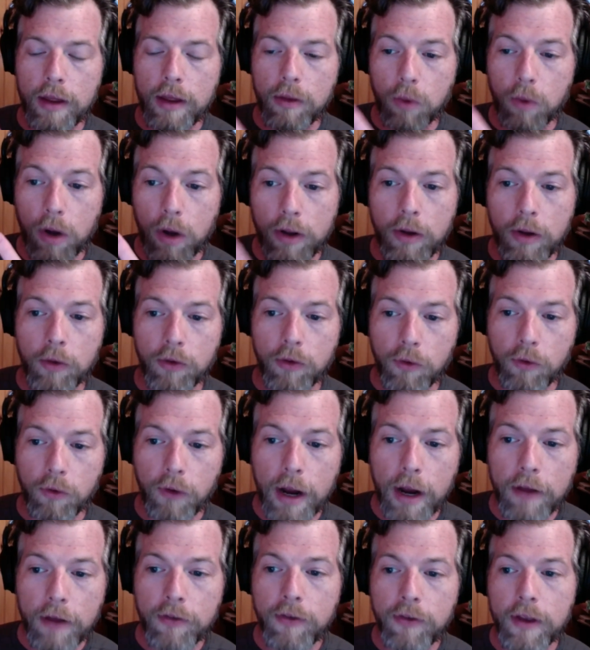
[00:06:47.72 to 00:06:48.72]
he was
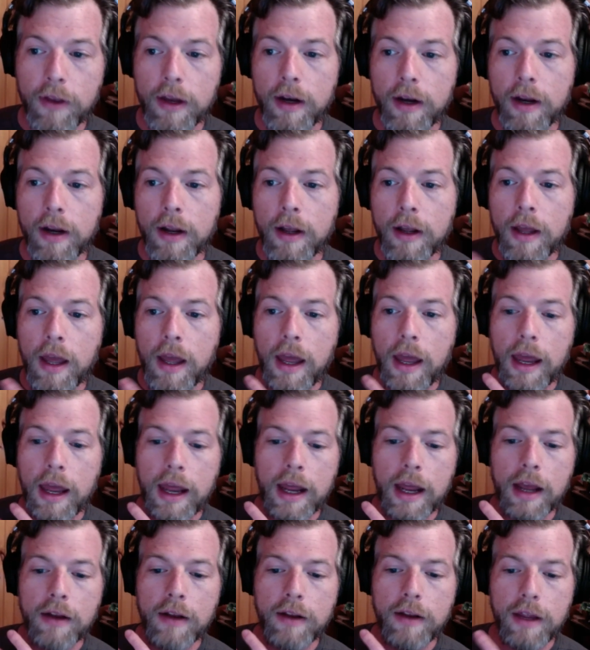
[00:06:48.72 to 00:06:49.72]
arrested
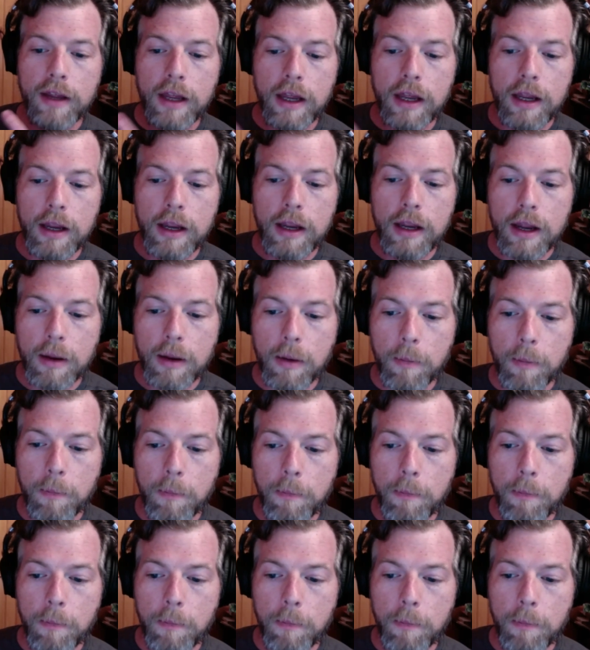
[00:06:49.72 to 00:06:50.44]
and he